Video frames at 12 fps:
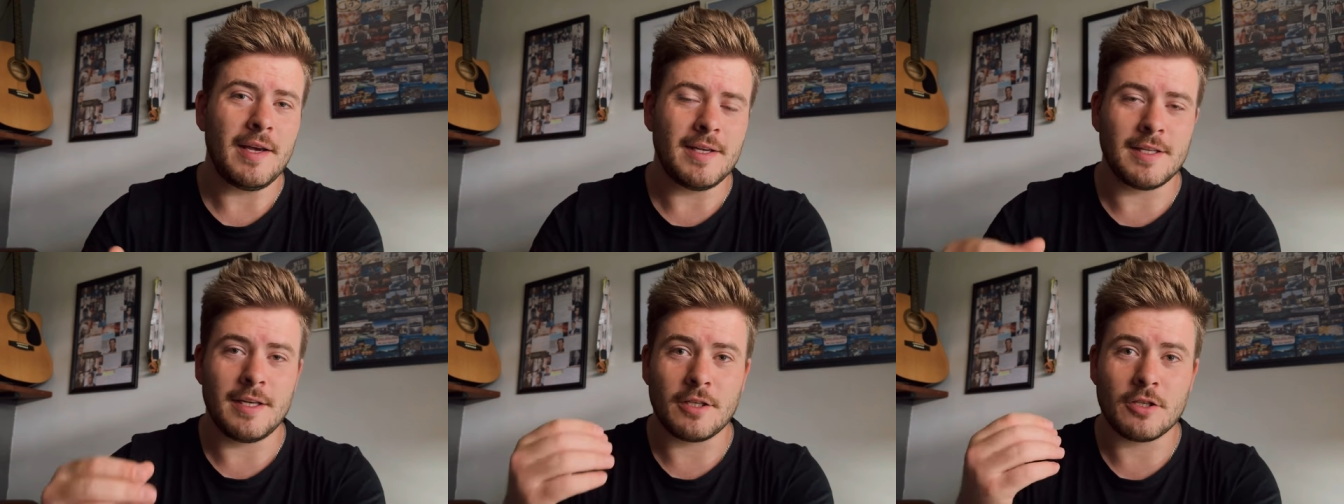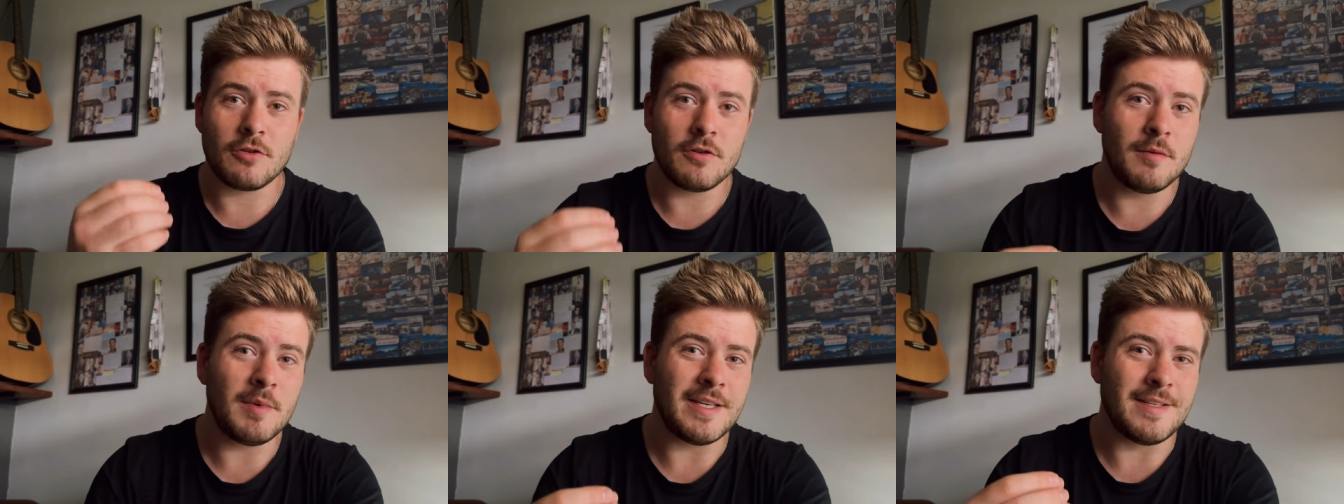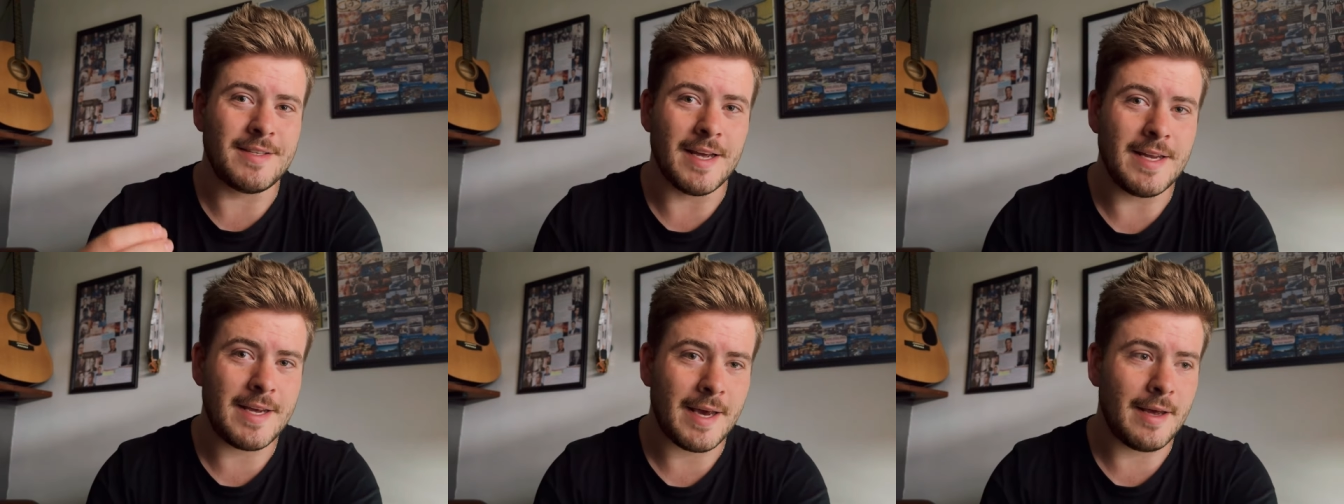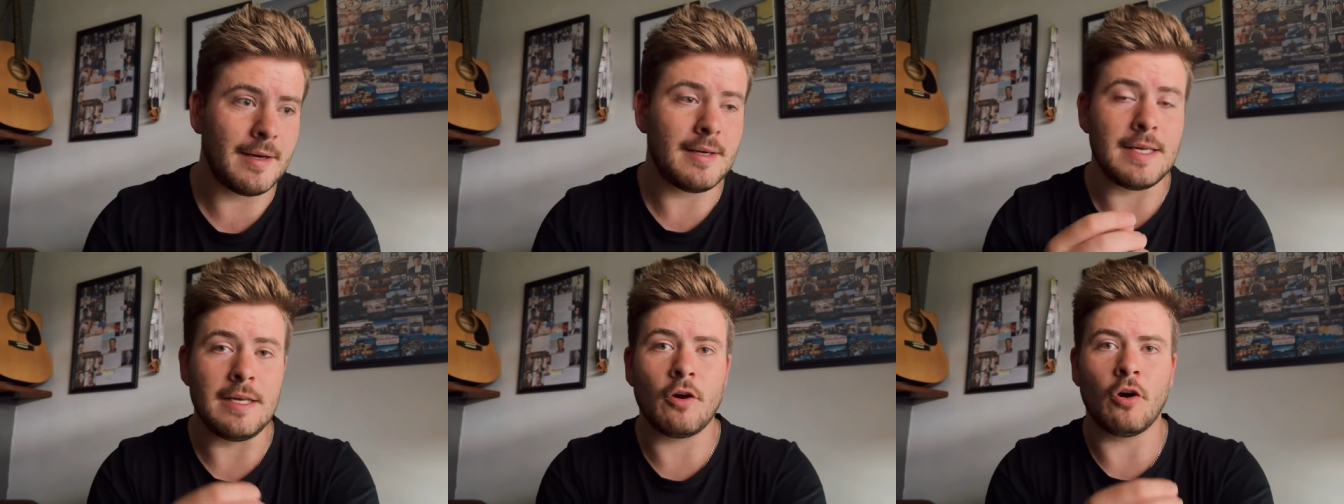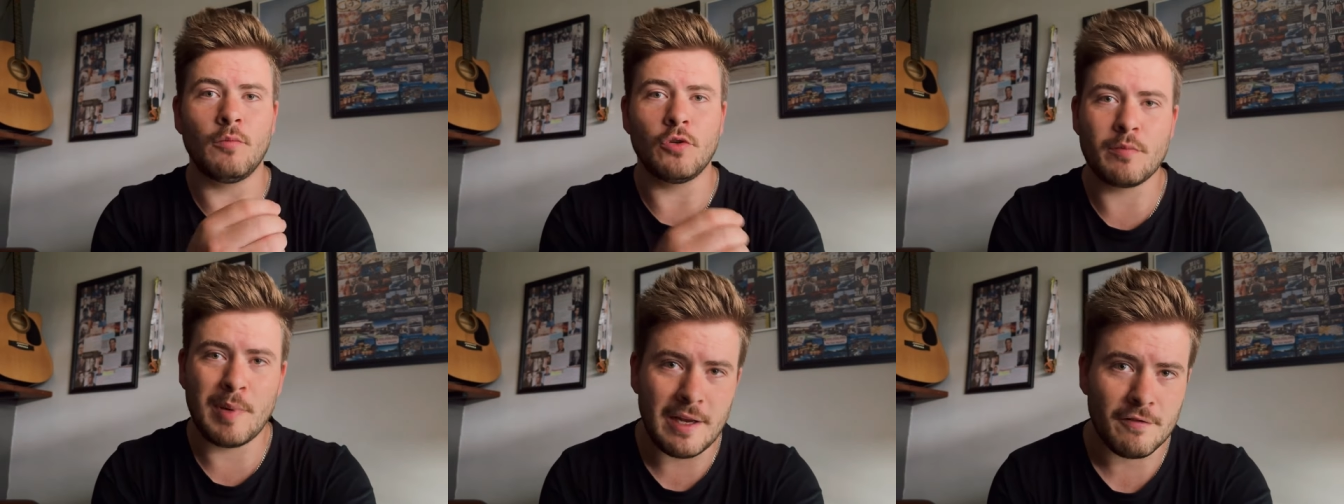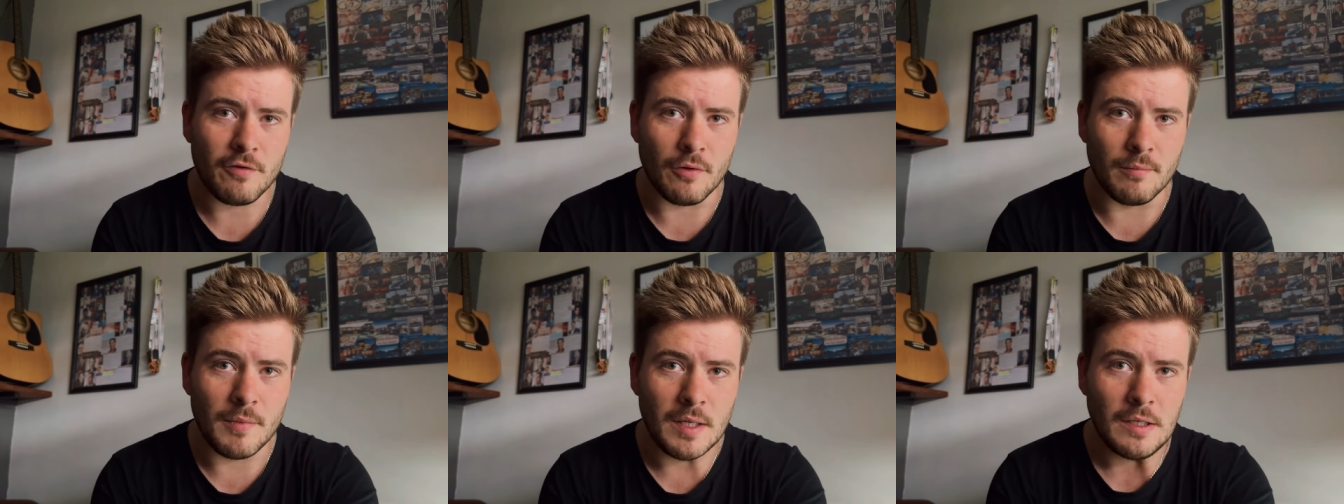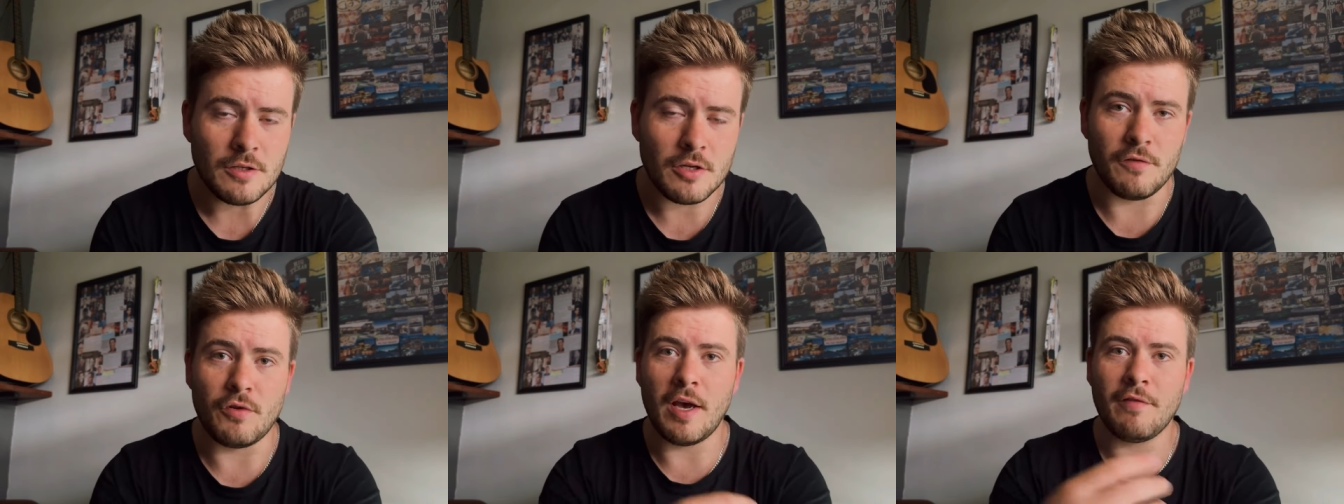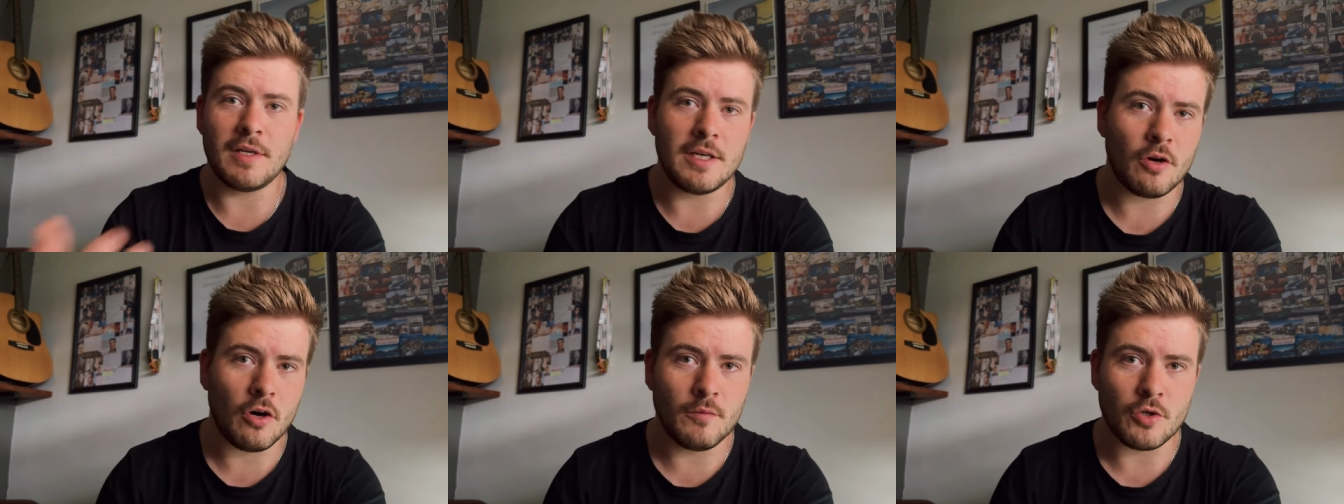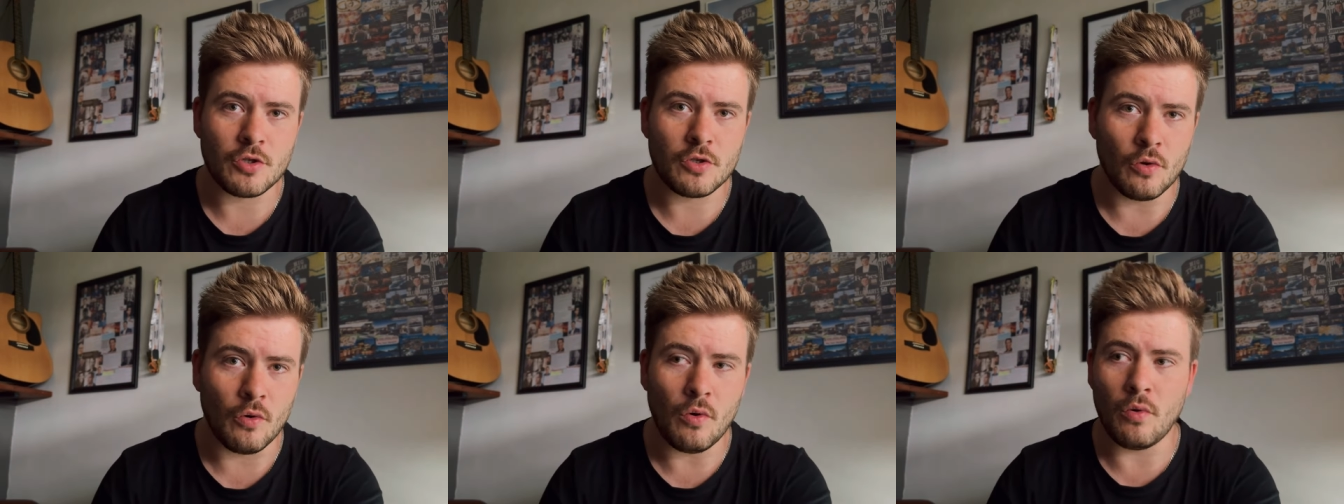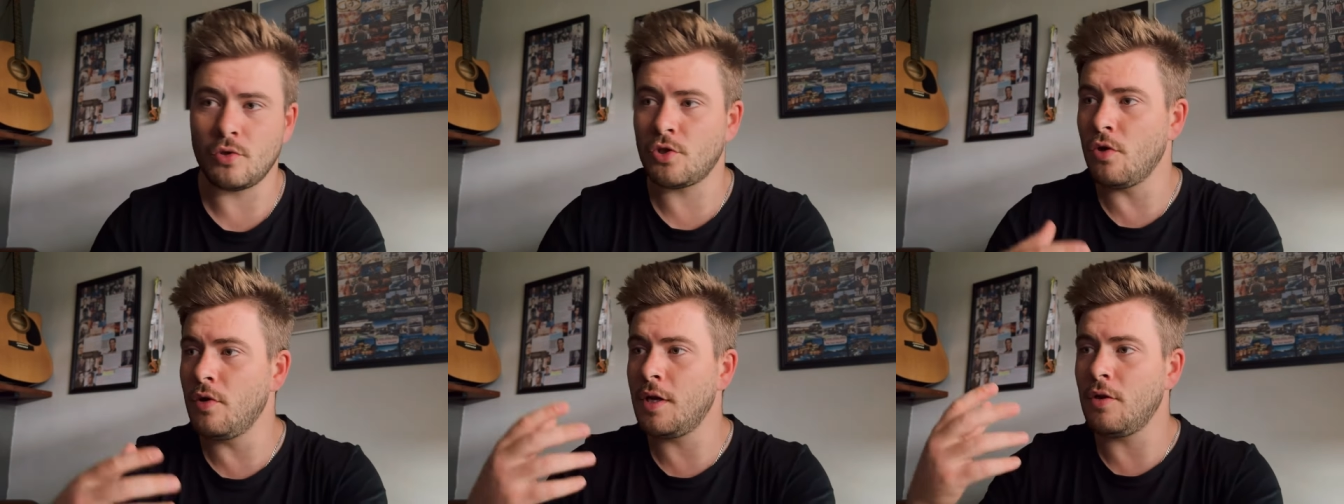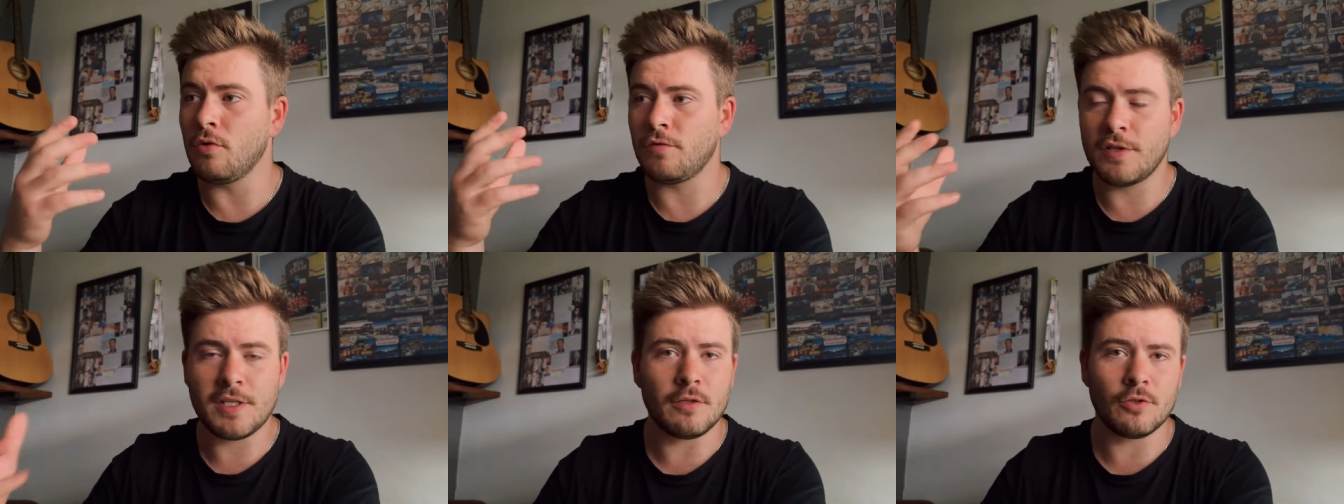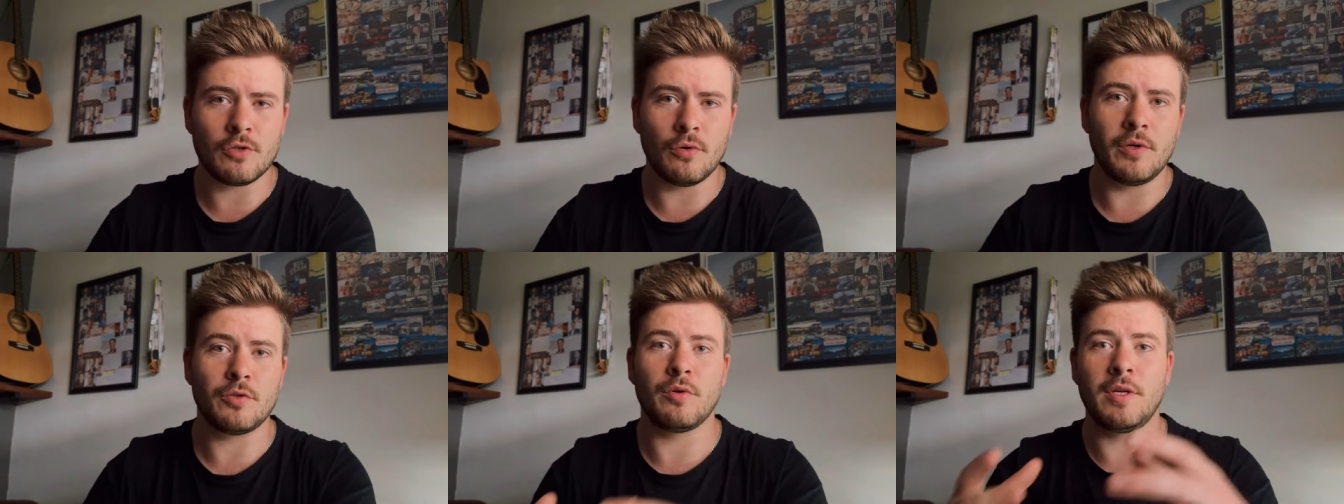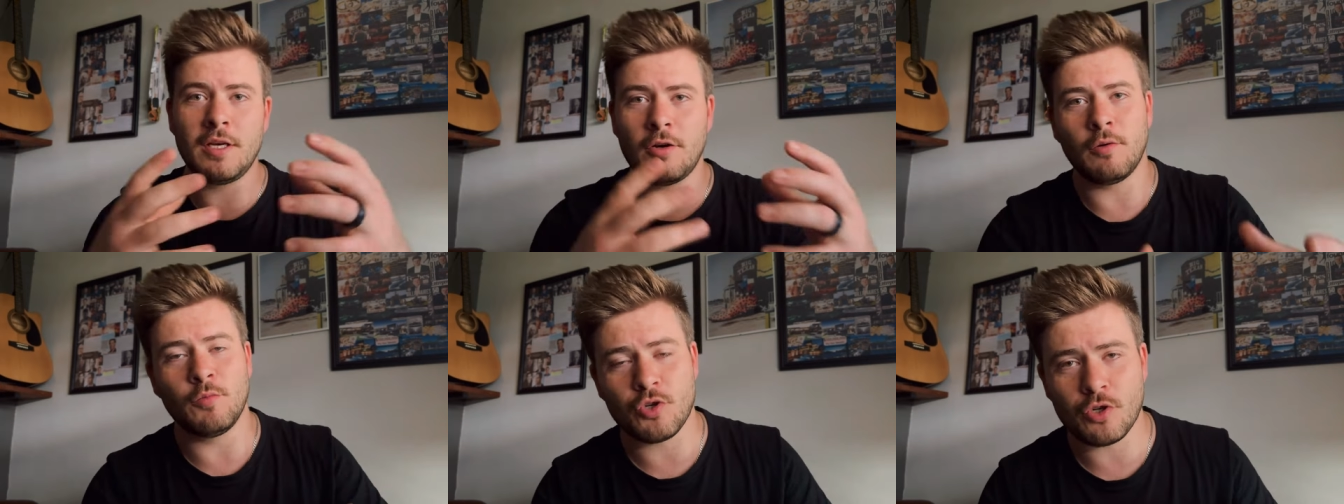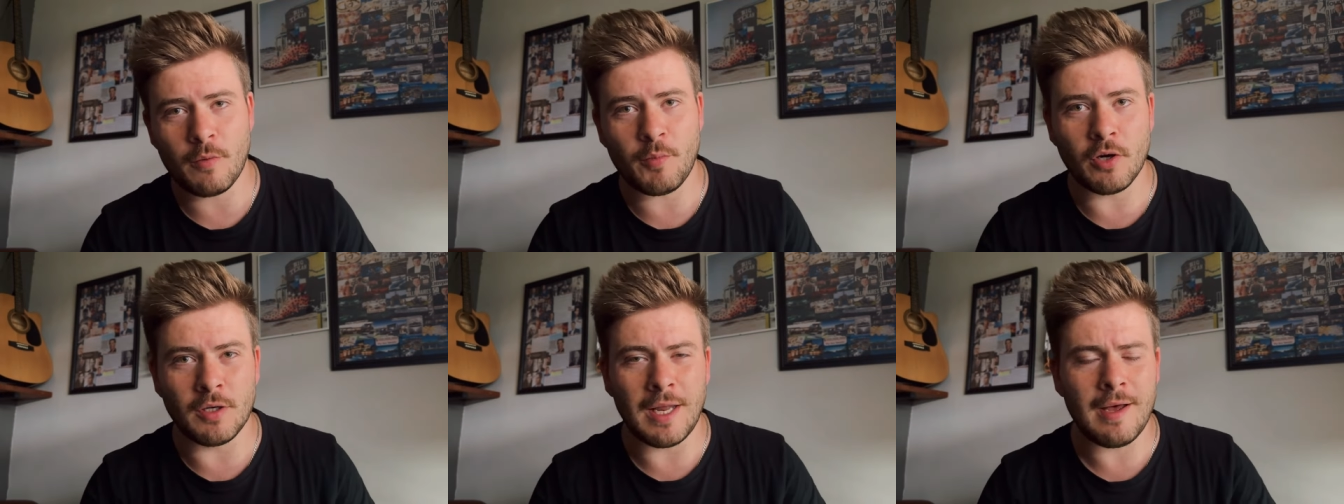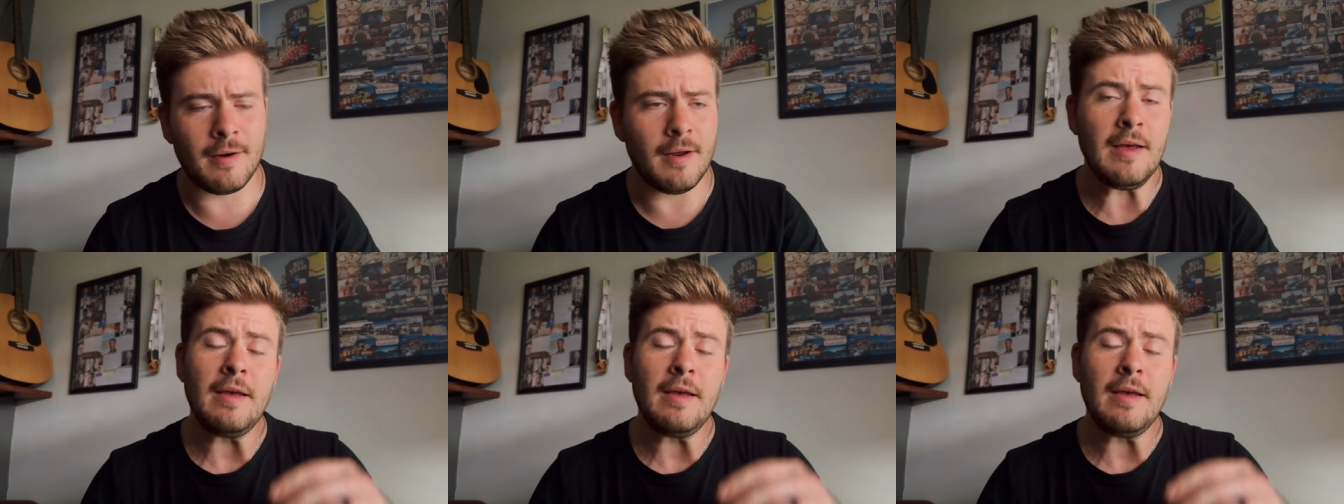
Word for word: is an extremely dedicated e commerce platform. So, if you have an e commerce store or turning your physical store into an e commerce shop online,